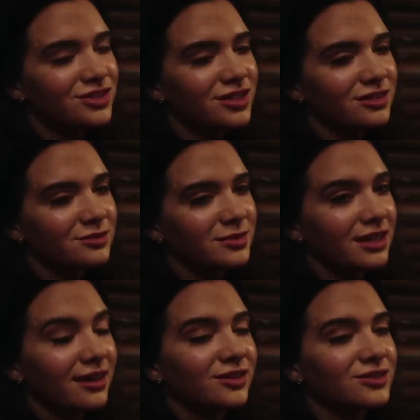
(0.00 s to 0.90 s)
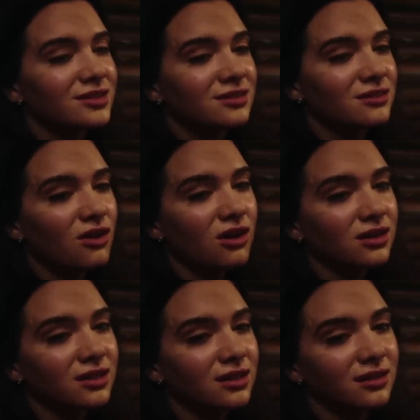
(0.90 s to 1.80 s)
She tells me the house isn't
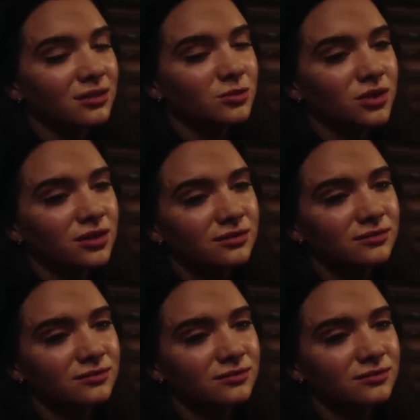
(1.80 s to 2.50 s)
haunted anymore.